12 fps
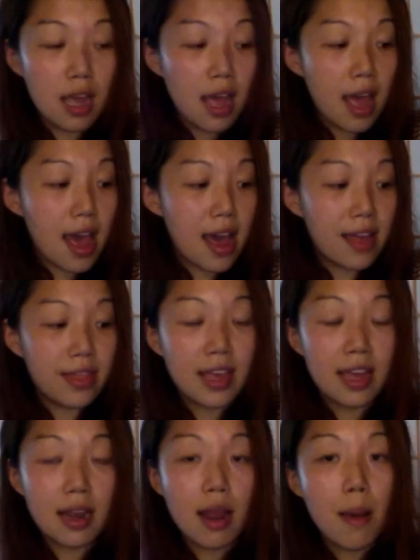And then,
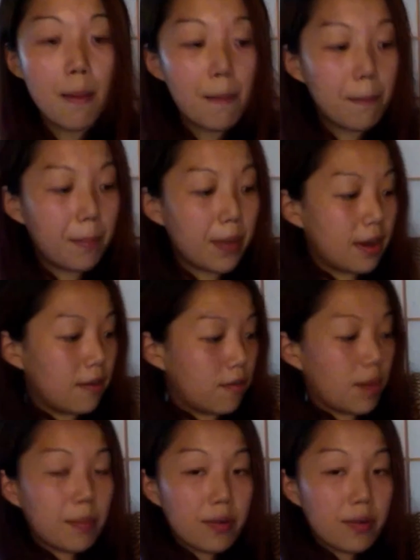but remember,